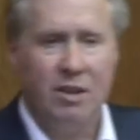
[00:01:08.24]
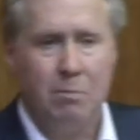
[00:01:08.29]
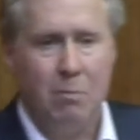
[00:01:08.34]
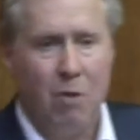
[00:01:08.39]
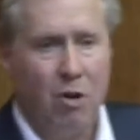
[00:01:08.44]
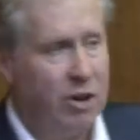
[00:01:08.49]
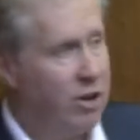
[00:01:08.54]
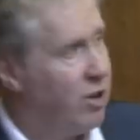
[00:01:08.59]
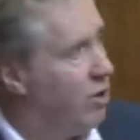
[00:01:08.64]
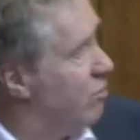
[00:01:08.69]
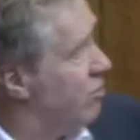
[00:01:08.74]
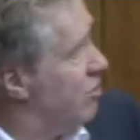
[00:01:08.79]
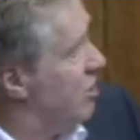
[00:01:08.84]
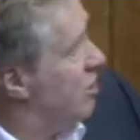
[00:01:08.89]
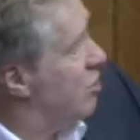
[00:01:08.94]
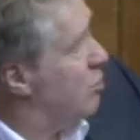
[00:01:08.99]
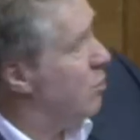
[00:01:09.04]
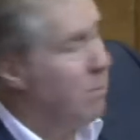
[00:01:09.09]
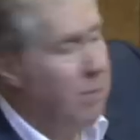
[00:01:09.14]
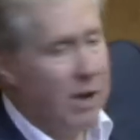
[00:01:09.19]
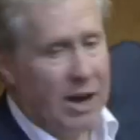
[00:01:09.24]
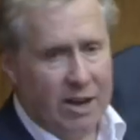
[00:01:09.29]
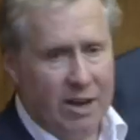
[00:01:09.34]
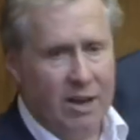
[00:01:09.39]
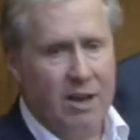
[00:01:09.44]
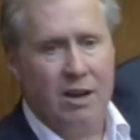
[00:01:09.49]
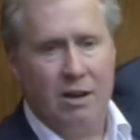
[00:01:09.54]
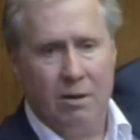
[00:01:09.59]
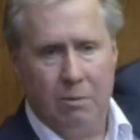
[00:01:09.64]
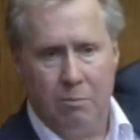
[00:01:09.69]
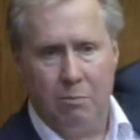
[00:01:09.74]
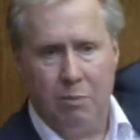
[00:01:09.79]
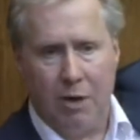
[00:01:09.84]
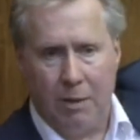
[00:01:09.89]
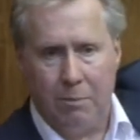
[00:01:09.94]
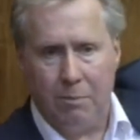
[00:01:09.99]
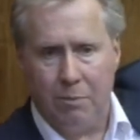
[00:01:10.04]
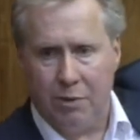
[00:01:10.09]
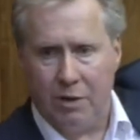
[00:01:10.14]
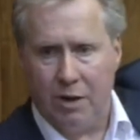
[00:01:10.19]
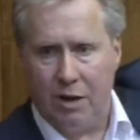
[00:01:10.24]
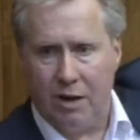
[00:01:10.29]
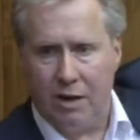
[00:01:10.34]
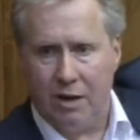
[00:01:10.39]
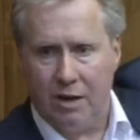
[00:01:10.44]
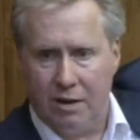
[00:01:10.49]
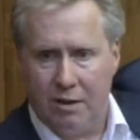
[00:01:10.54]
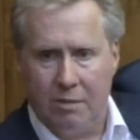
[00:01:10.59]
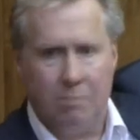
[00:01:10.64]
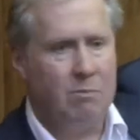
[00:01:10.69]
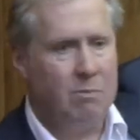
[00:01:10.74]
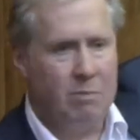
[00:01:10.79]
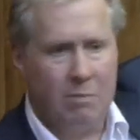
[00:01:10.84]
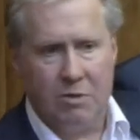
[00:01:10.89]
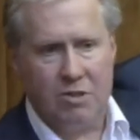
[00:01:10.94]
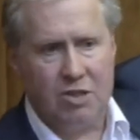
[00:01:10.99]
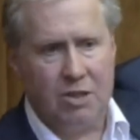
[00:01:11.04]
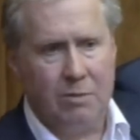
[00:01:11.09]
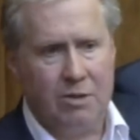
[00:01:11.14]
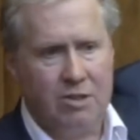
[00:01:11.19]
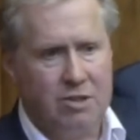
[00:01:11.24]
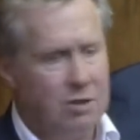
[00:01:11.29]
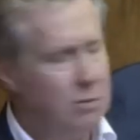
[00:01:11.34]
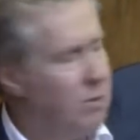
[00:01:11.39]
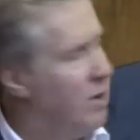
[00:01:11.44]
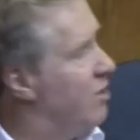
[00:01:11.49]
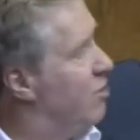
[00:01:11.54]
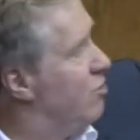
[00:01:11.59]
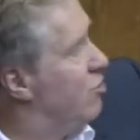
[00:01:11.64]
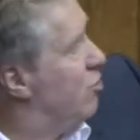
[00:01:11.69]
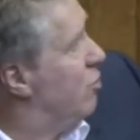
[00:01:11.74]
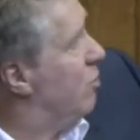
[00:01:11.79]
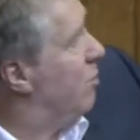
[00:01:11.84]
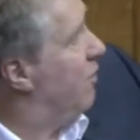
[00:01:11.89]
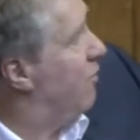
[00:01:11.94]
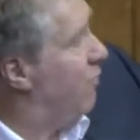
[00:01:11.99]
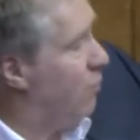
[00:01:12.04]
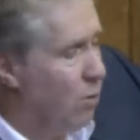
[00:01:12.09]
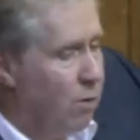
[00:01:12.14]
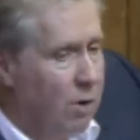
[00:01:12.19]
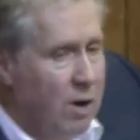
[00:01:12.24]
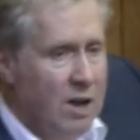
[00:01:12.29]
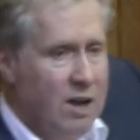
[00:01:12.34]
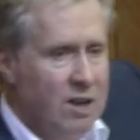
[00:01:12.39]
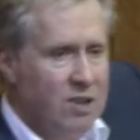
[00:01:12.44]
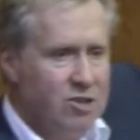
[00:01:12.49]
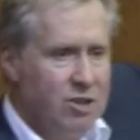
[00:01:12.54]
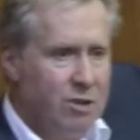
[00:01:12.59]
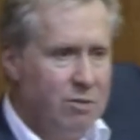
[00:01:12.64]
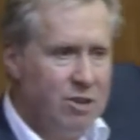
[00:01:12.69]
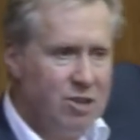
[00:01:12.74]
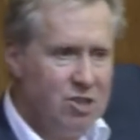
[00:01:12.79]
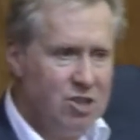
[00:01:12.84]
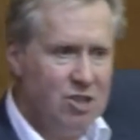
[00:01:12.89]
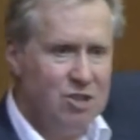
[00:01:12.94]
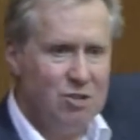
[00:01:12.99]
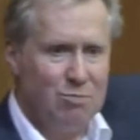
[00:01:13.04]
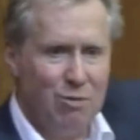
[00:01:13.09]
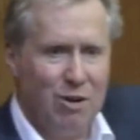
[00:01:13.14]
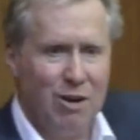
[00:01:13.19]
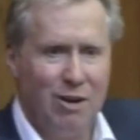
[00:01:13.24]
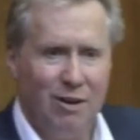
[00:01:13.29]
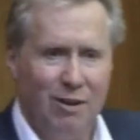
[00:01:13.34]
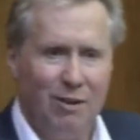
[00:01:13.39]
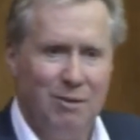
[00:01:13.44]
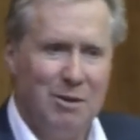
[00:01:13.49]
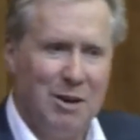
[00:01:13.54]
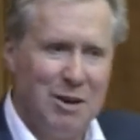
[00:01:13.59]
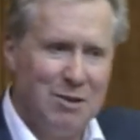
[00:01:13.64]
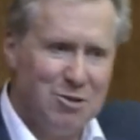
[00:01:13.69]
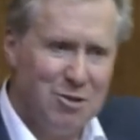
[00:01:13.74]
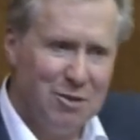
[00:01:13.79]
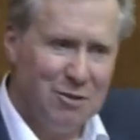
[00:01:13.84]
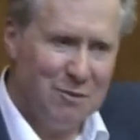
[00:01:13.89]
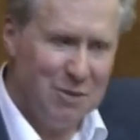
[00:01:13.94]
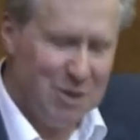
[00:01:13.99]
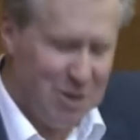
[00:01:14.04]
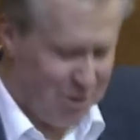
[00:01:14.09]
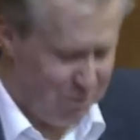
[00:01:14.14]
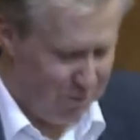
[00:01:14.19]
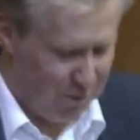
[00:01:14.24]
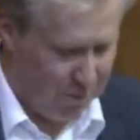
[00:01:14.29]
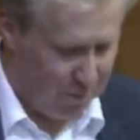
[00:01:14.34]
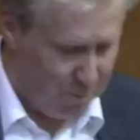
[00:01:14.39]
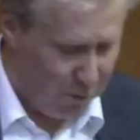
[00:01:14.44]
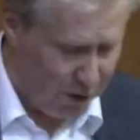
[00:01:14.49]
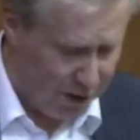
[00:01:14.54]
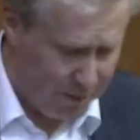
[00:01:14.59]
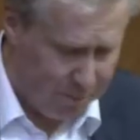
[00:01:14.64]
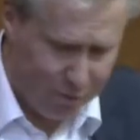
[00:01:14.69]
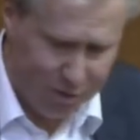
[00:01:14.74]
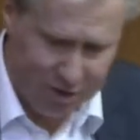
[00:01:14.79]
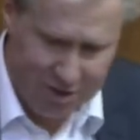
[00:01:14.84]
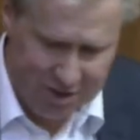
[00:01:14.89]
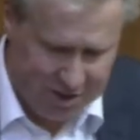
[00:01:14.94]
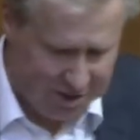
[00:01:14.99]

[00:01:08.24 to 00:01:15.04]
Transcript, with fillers: the molecules into a backing pump, uh, similar to the one you saw before. So this is real, you know, sort of, this is real bully boy